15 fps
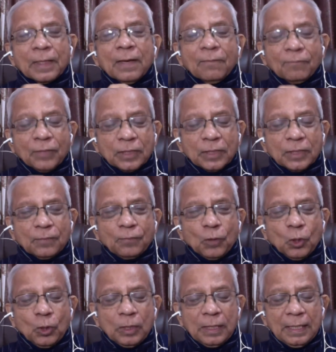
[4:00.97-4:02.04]
First of
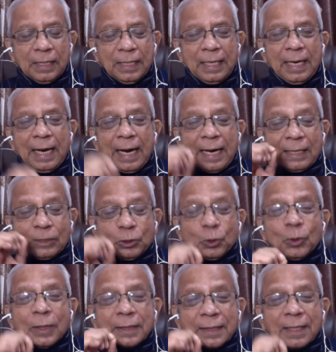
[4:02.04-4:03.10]
all, do
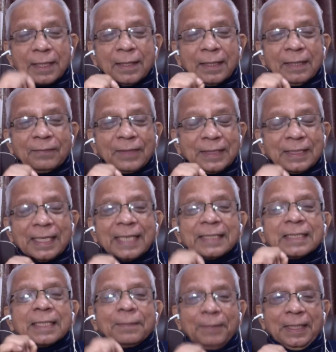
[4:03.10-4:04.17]
a thorough investigation
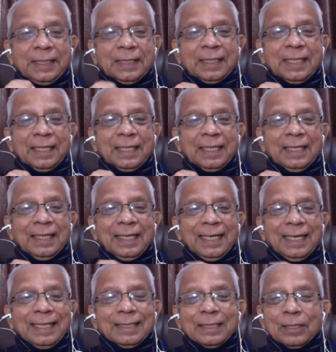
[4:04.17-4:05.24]
immediately.
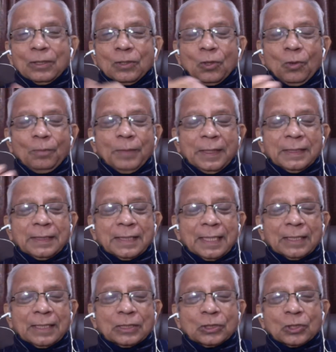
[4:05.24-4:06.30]
The Home Minister
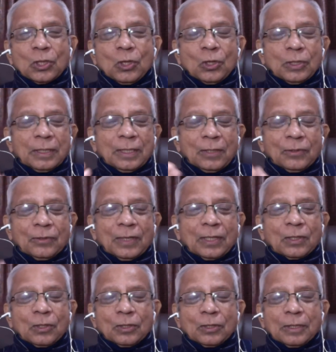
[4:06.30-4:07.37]
has gone on
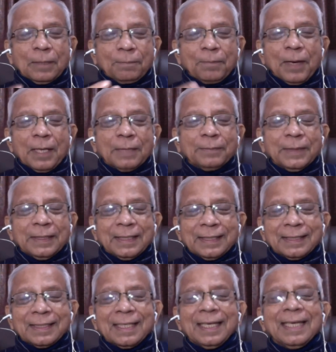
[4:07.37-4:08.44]
record in Parliament
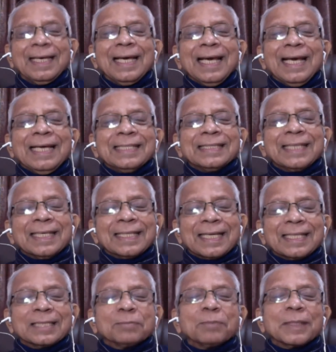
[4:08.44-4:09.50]
yesterday saying that a
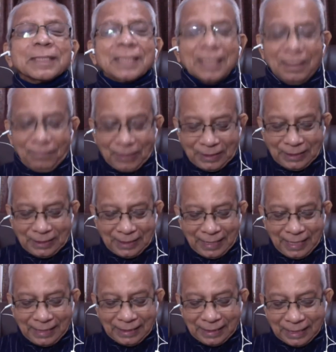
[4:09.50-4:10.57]
special
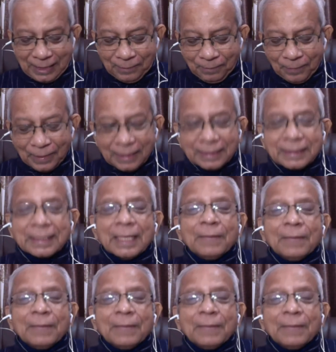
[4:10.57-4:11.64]
investigation team
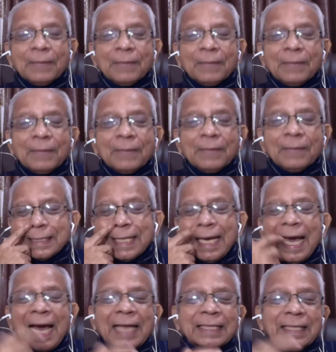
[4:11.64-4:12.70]
will be appointed
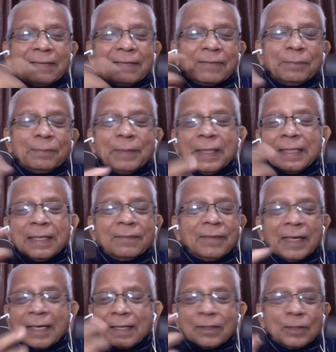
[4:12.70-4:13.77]
and they will be giving
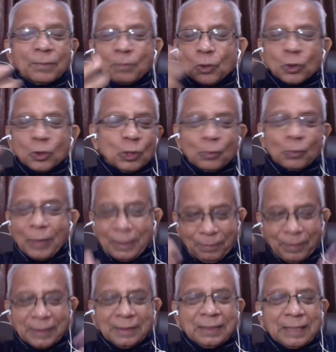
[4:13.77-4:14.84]
a report in one
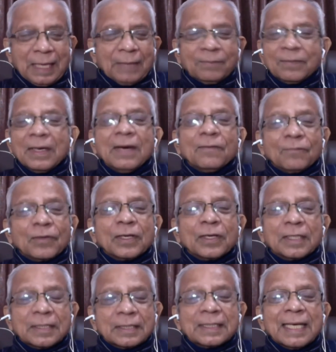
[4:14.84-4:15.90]
month's time. For
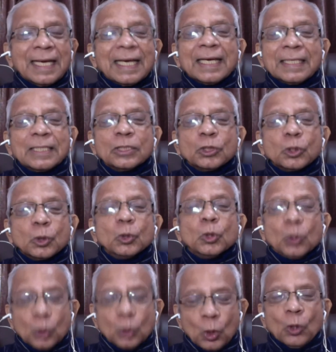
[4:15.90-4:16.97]
us, it is too
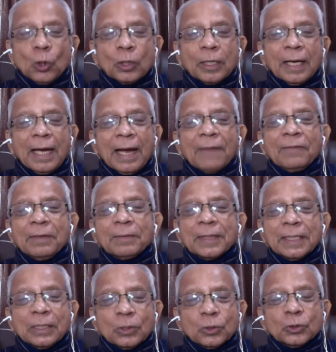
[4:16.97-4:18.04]
long. Everybody
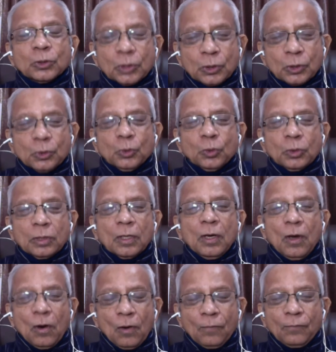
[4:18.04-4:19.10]
knows the truth
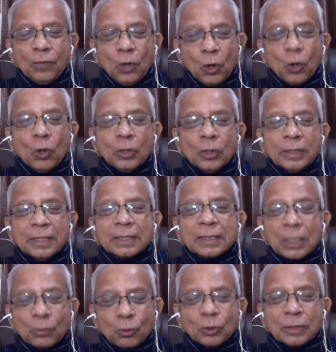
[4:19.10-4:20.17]
of all this and
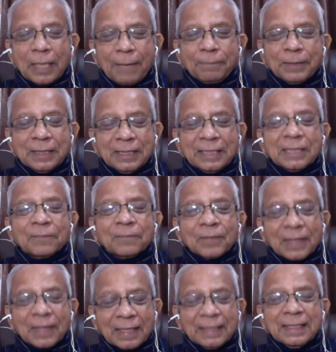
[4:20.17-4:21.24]
what happens
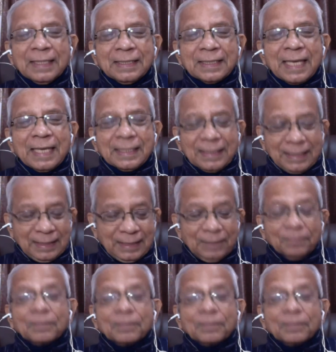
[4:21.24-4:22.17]
in these cases.